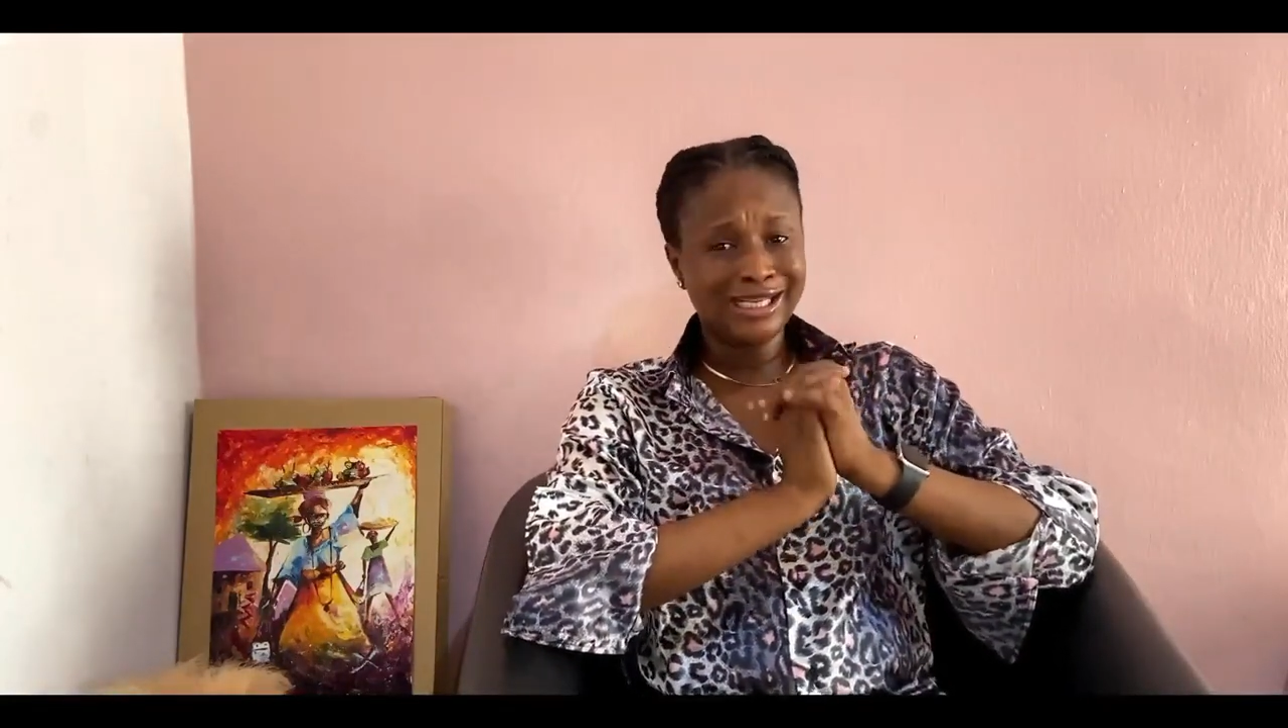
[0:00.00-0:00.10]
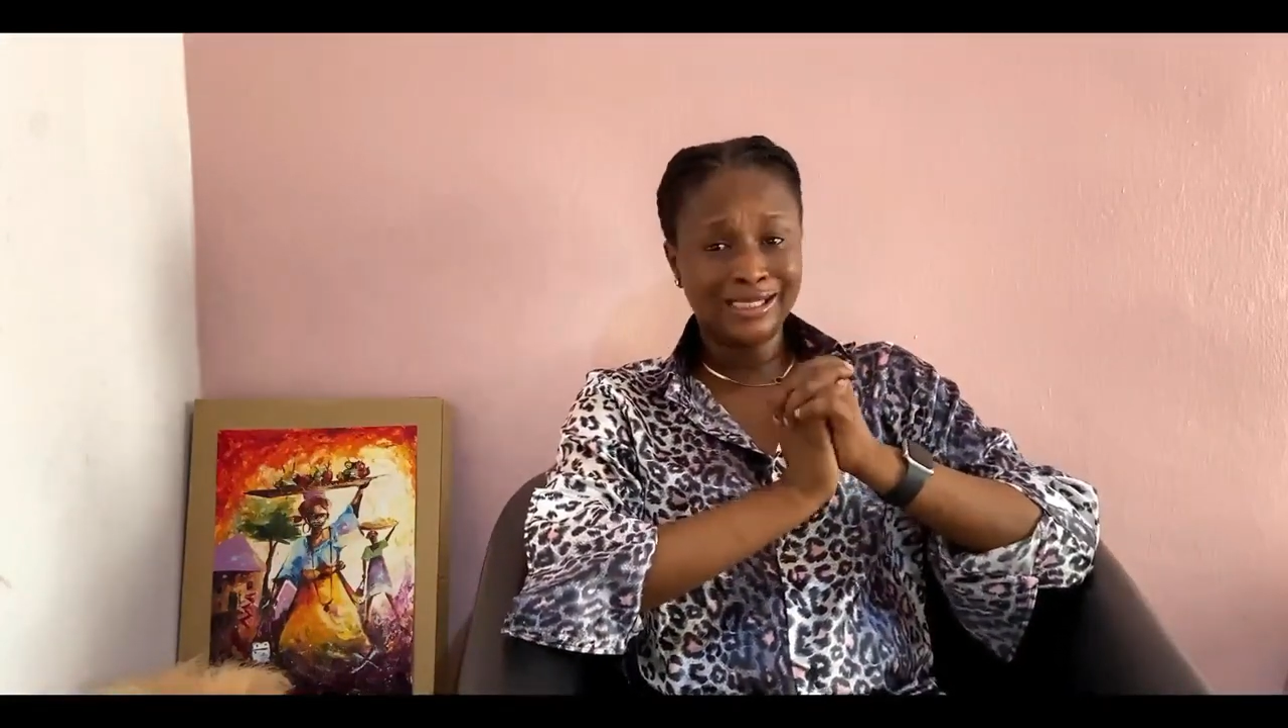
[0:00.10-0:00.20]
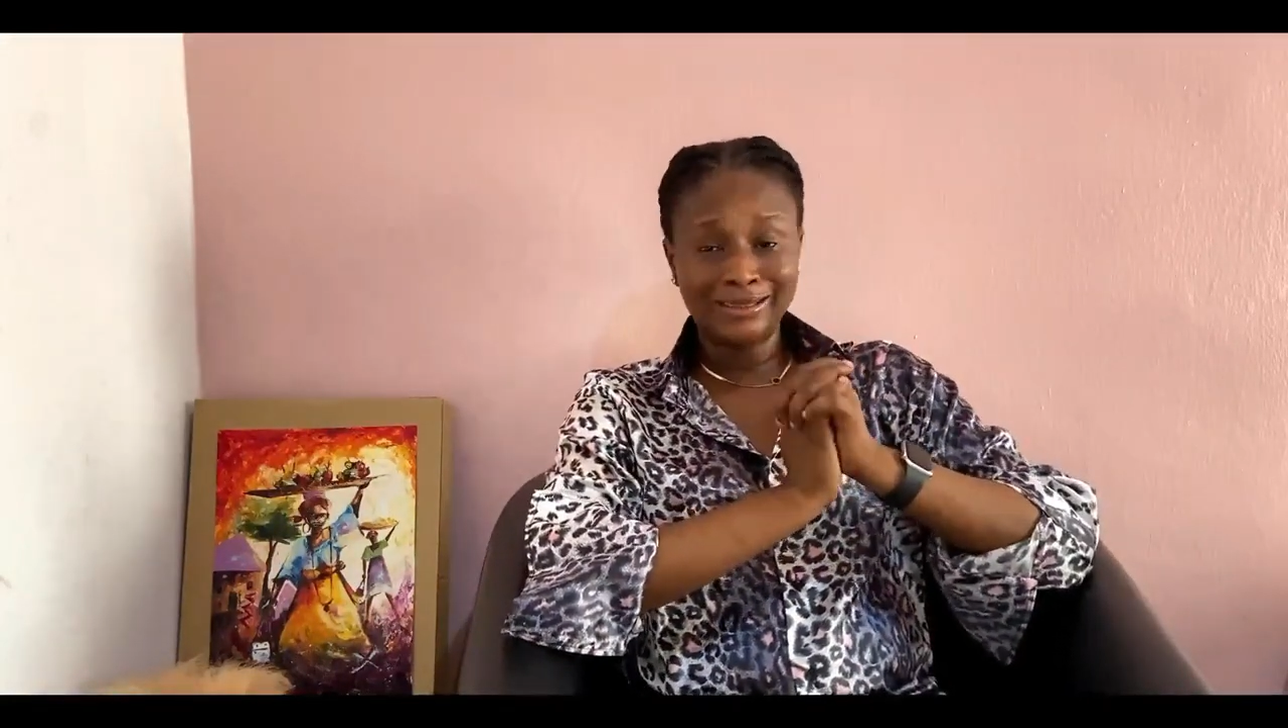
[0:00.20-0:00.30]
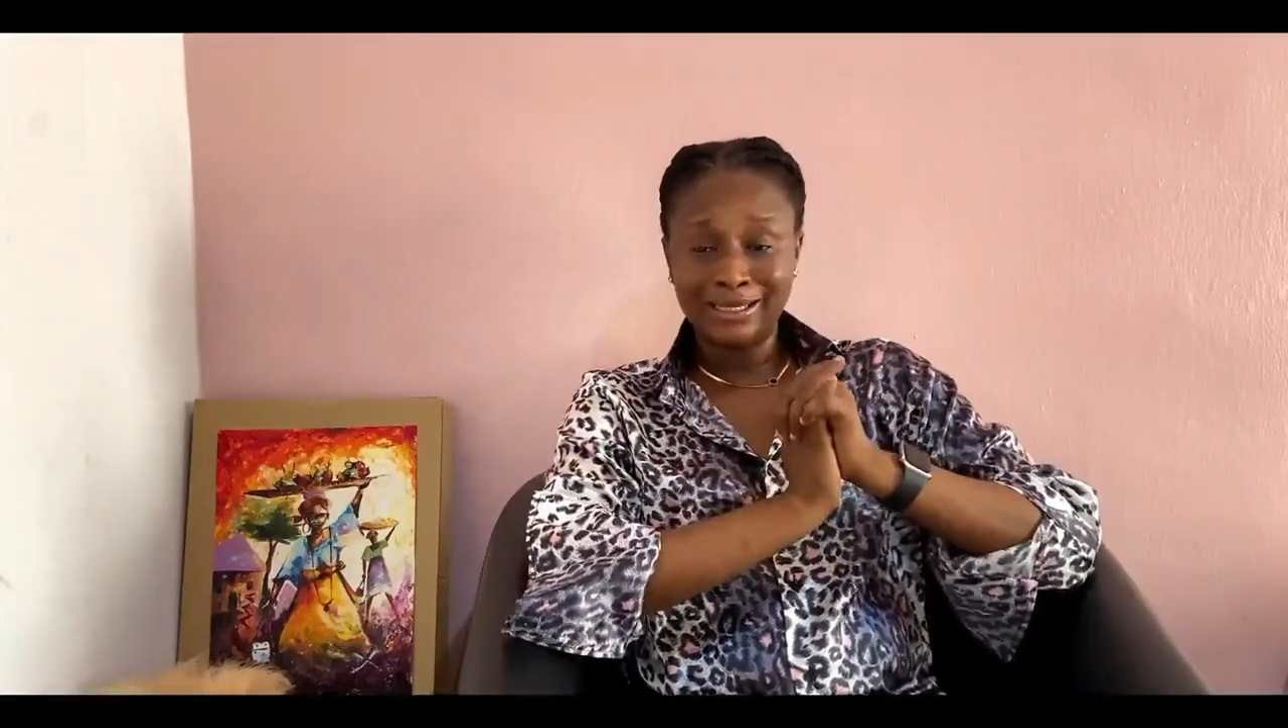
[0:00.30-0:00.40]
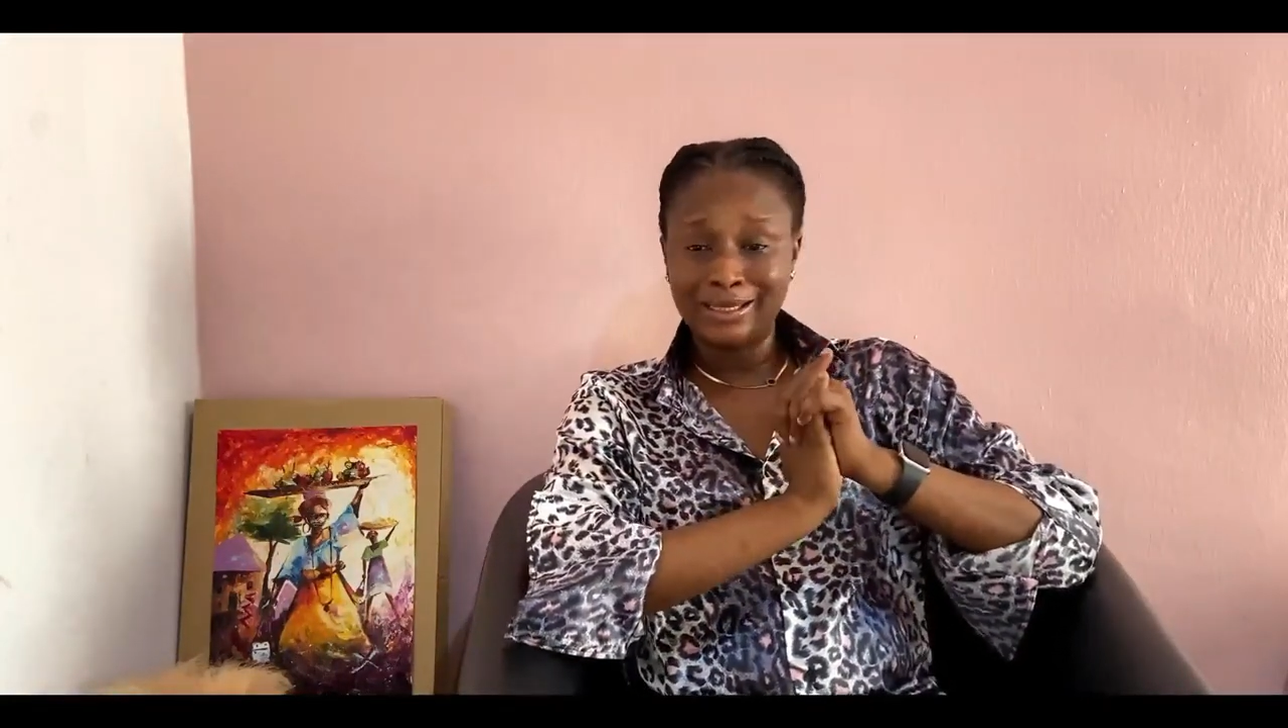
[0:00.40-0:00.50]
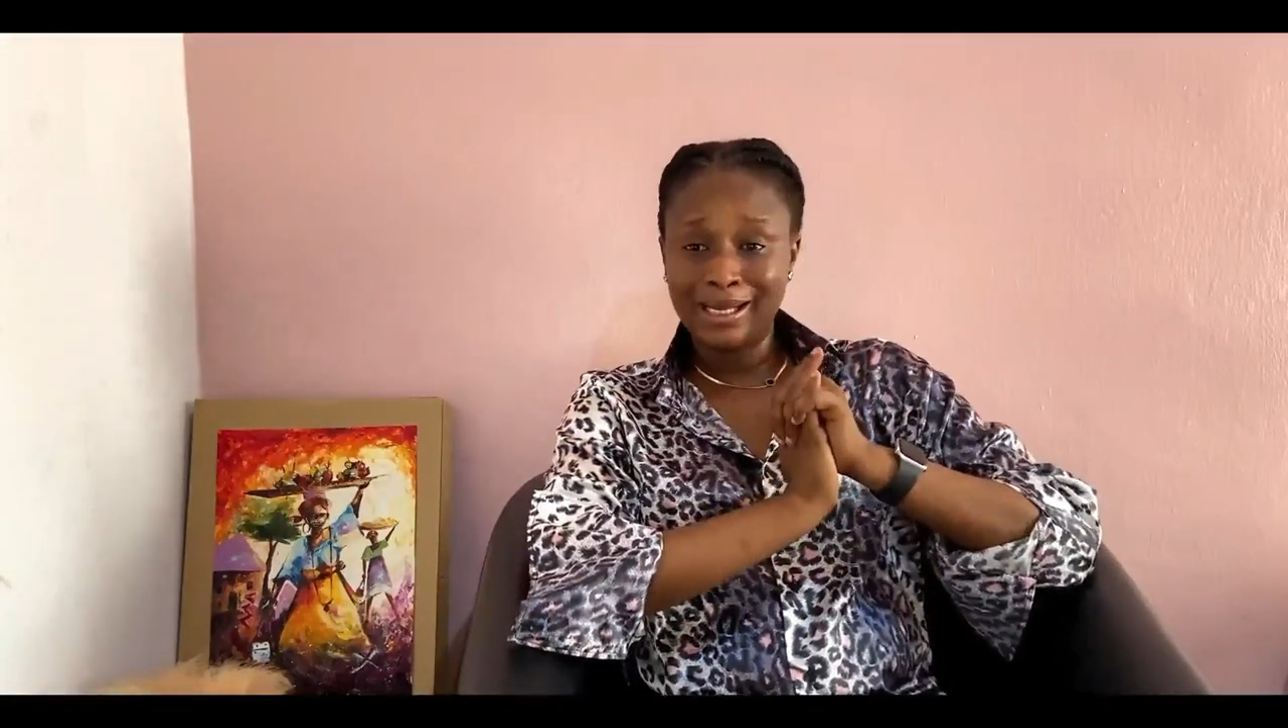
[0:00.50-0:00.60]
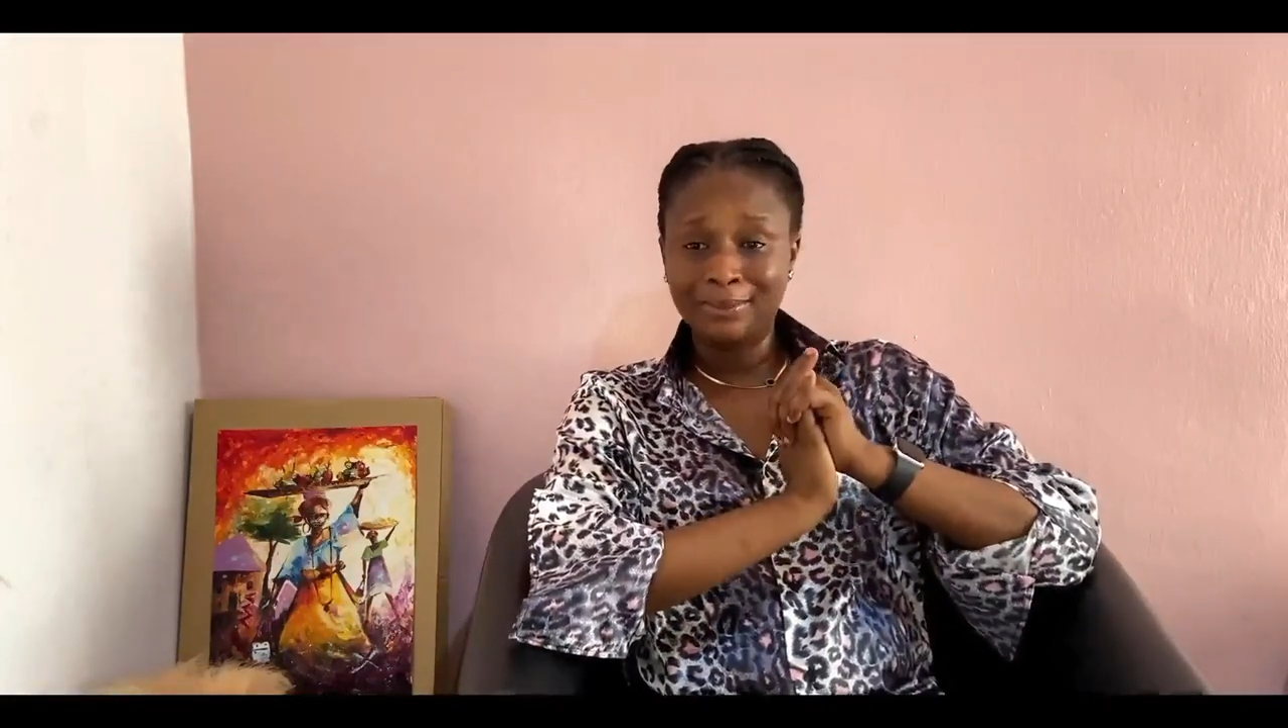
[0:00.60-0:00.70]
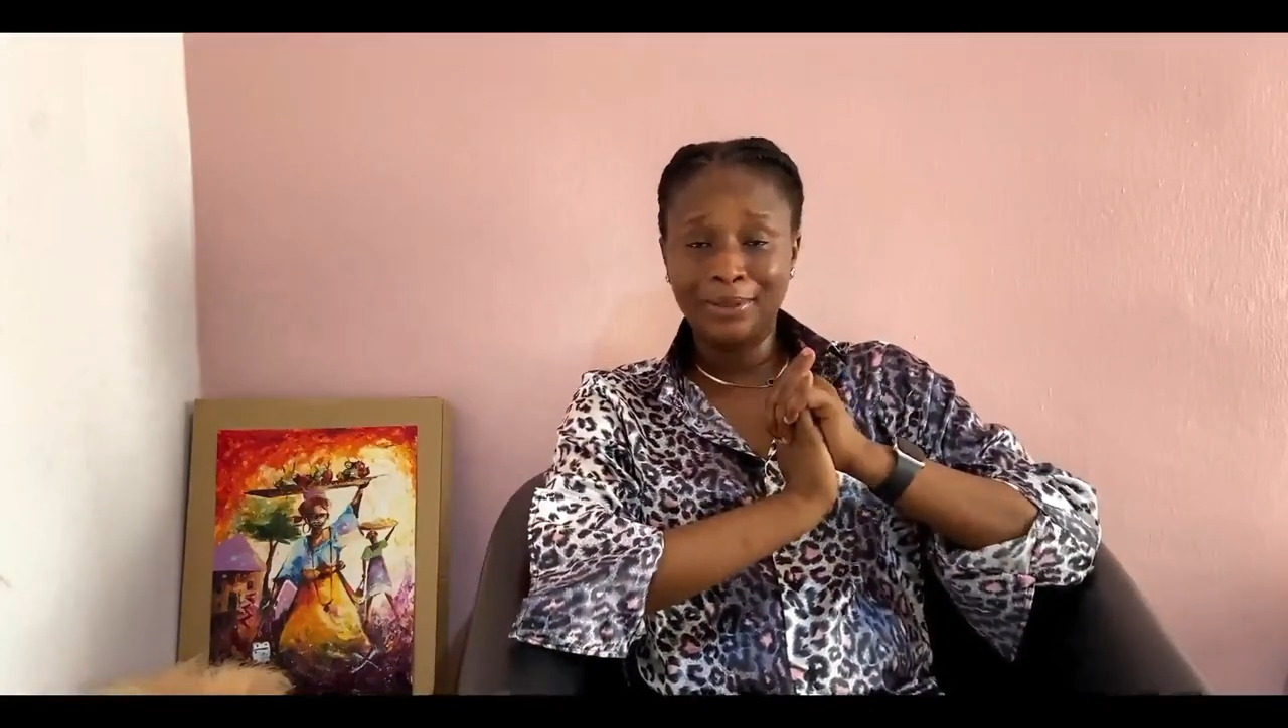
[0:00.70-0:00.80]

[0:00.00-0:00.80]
has another